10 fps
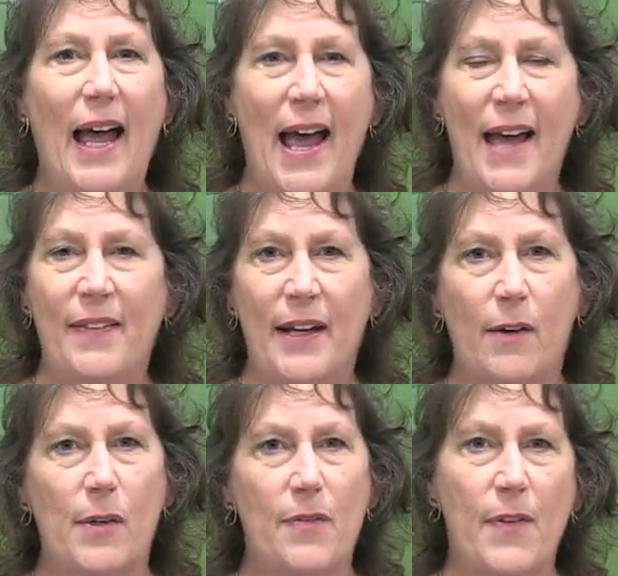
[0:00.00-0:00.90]
and they
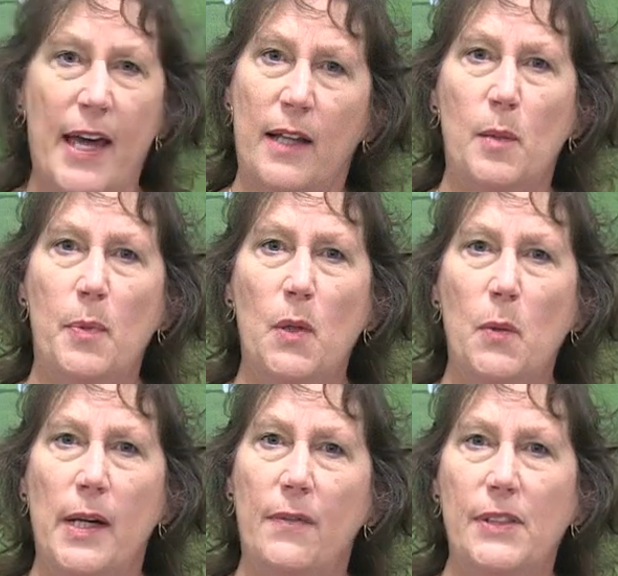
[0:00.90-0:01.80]
are available
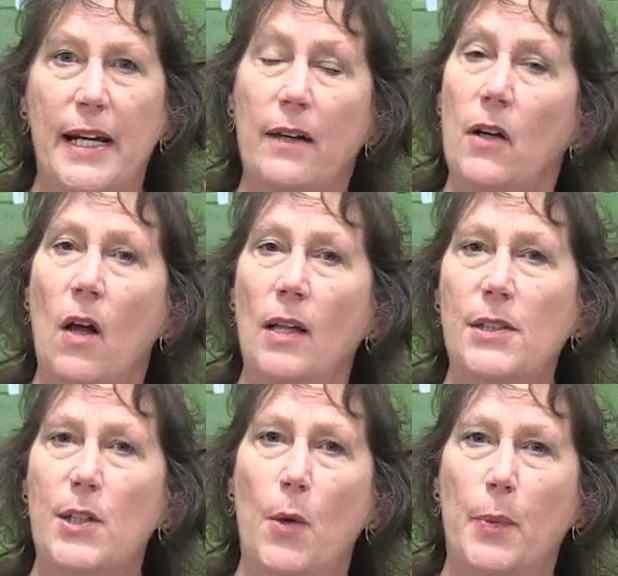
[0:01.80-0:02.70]
whenever town hall
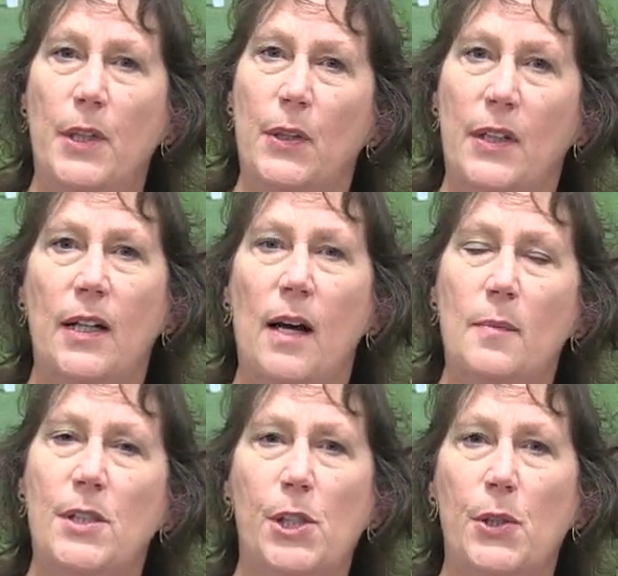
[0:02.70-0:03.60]
is open. You can
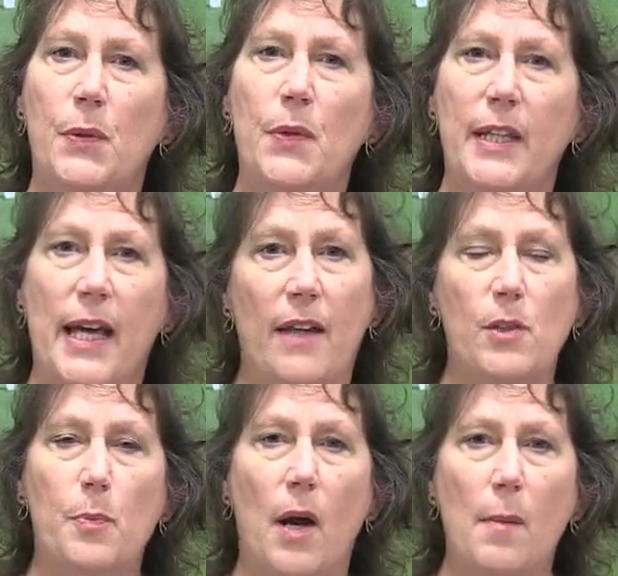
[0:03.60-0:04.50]
come to the health
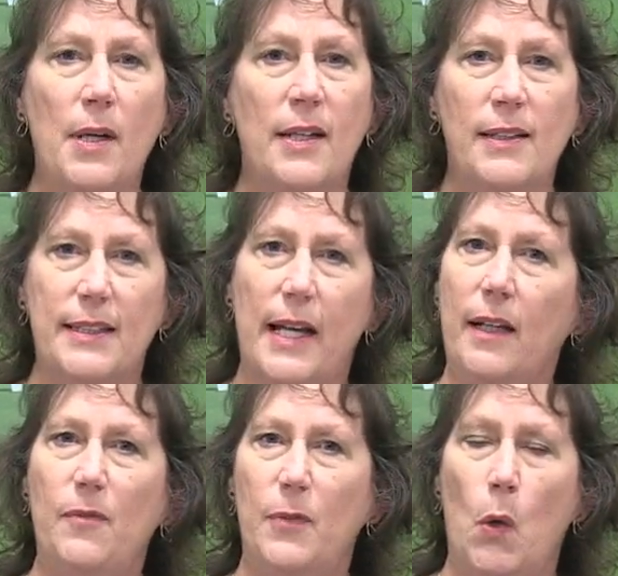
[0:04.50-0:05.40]
department on the
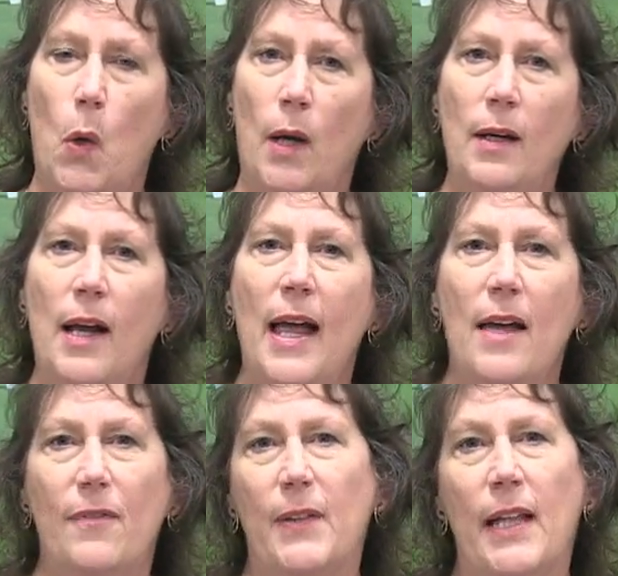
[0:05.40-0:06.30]
second floor,
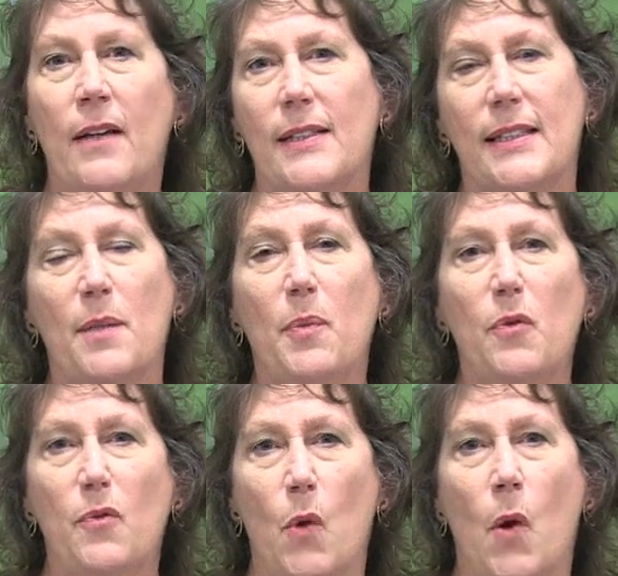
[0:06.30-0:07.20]
fill out a simple
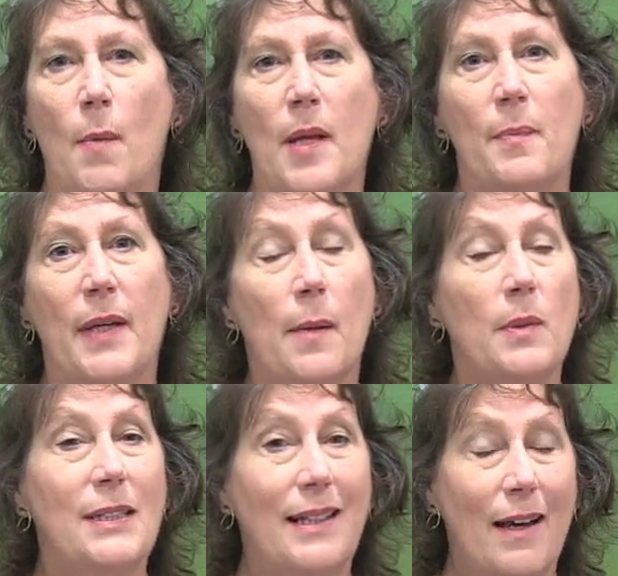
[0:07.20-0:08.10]
form, and be
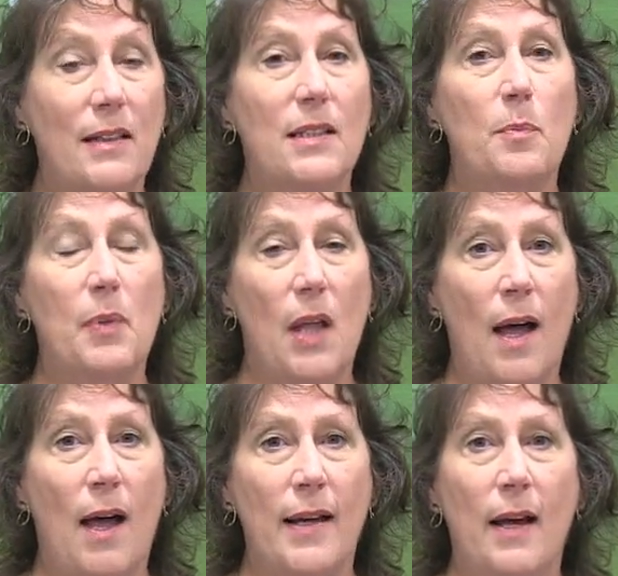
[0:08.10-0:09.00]
able to get a
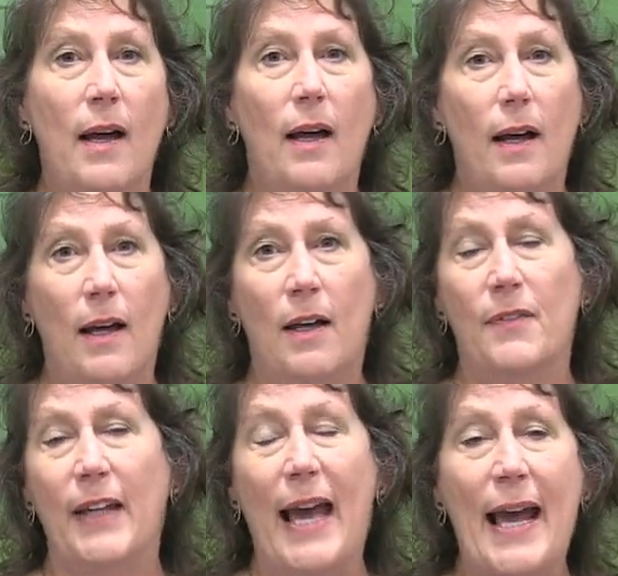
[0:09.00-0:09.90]
supply
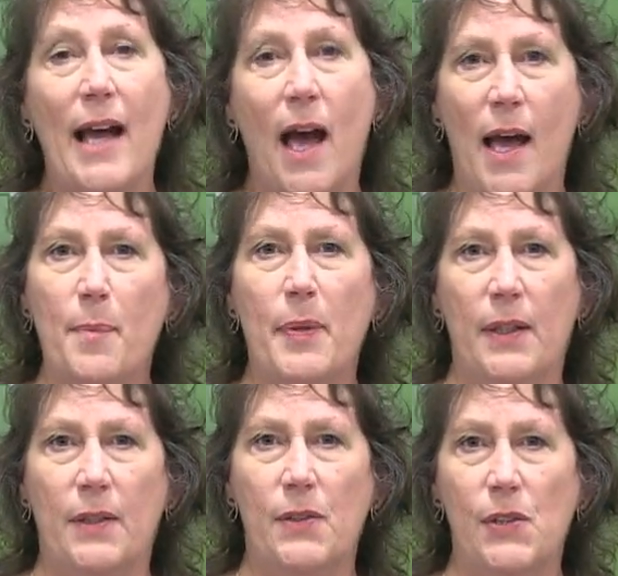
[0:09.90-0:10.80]
of KI
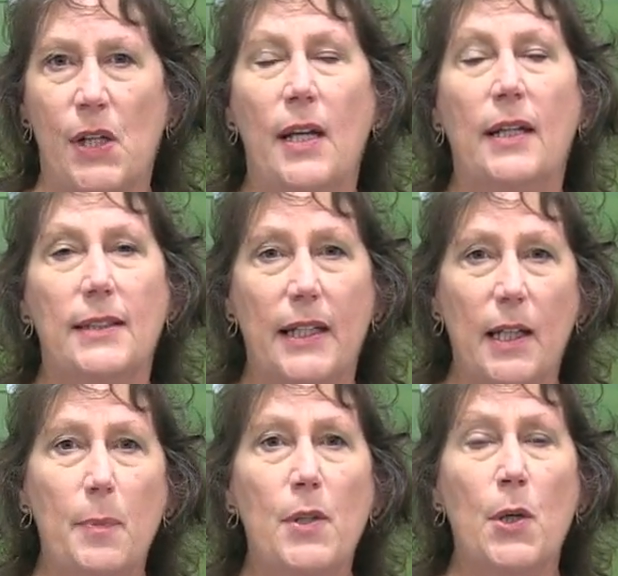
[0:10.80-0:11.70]
pills to
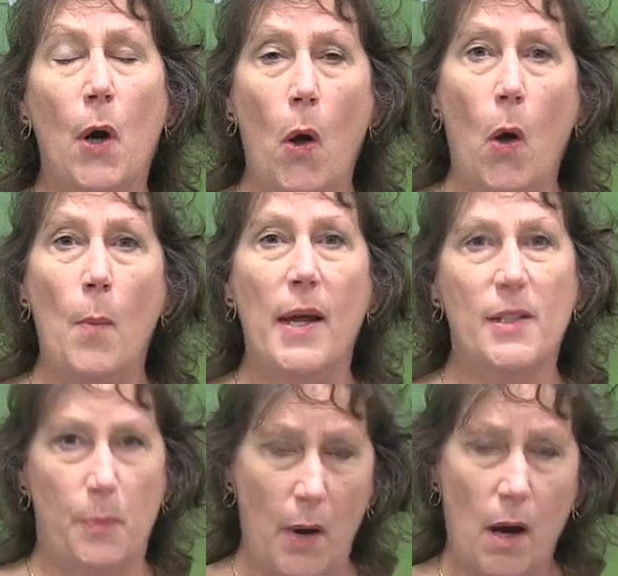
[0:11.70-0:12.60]
keep in your home
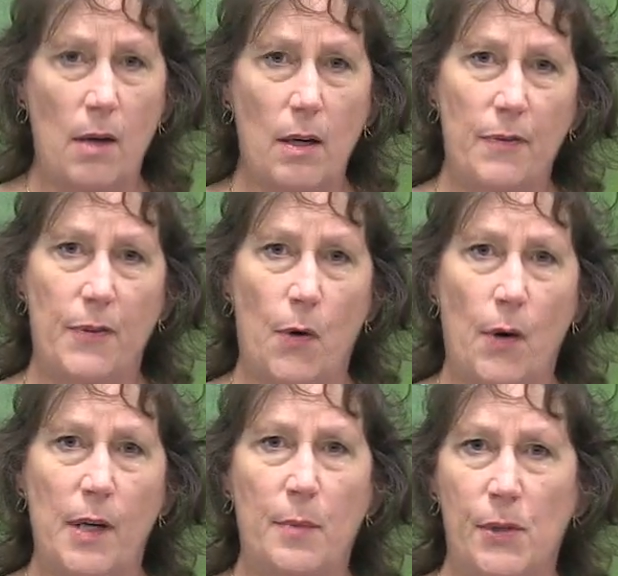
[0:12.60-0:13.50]
as part of
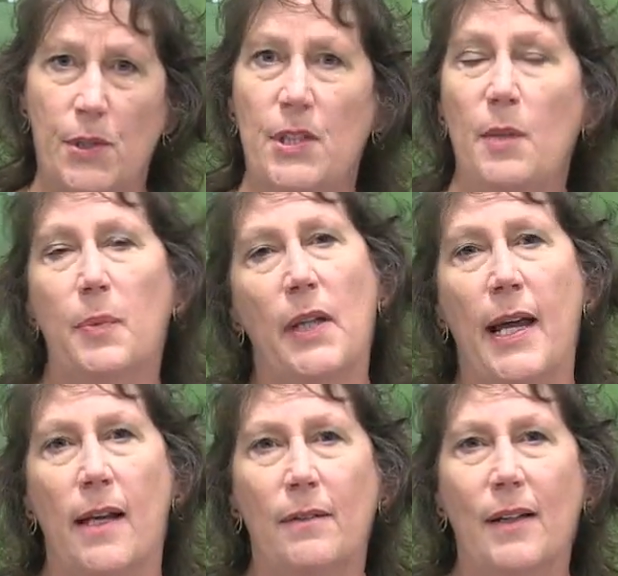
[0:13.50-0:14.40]
your emergency
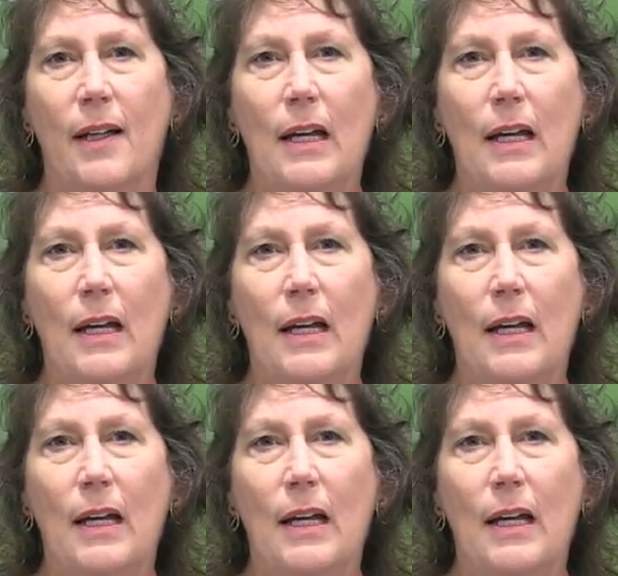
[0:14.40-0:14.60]
plan.